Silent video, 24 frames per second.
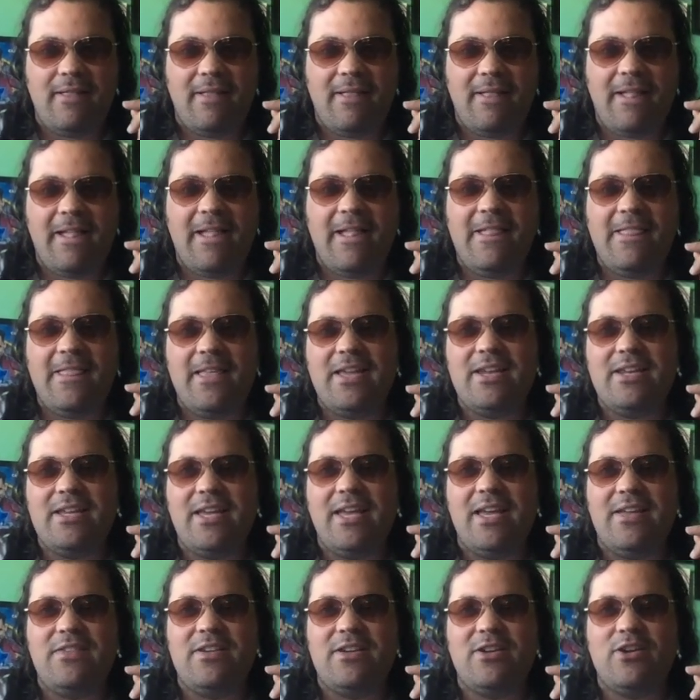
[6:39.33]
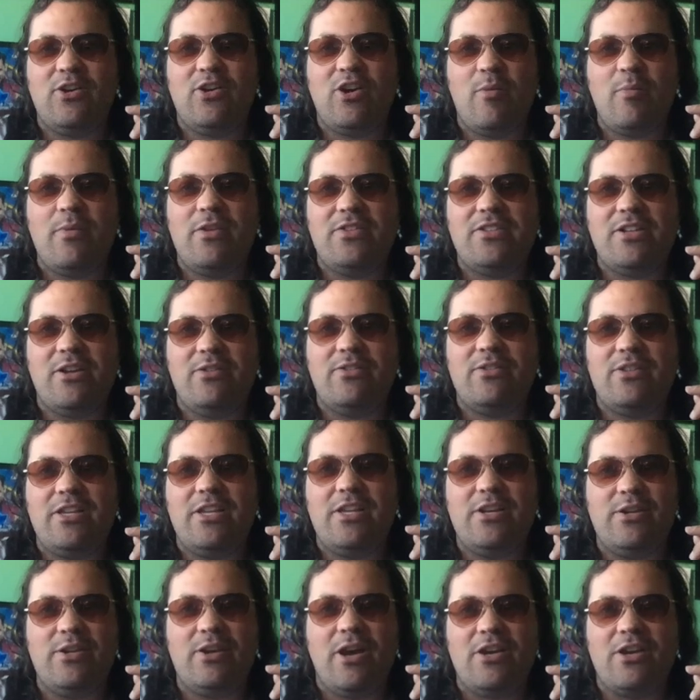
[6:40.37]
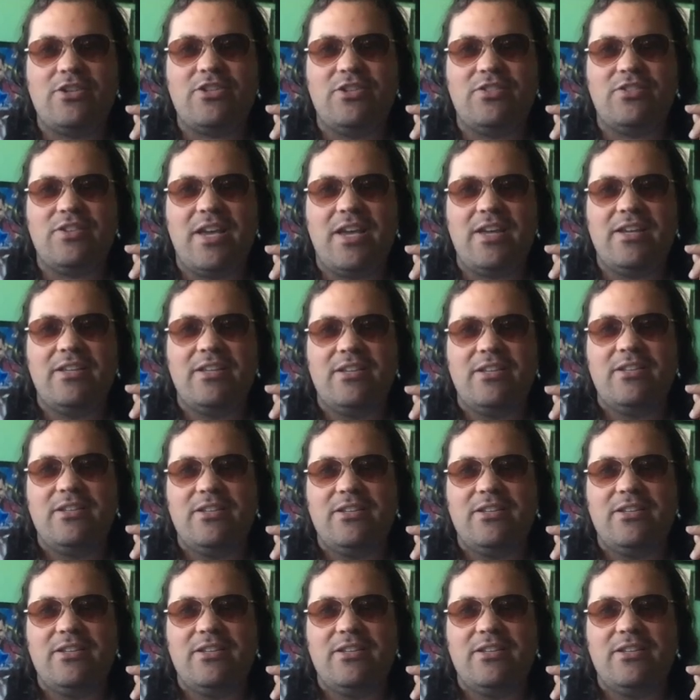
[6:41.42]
And then Kagome's telling Inuyasha, saying,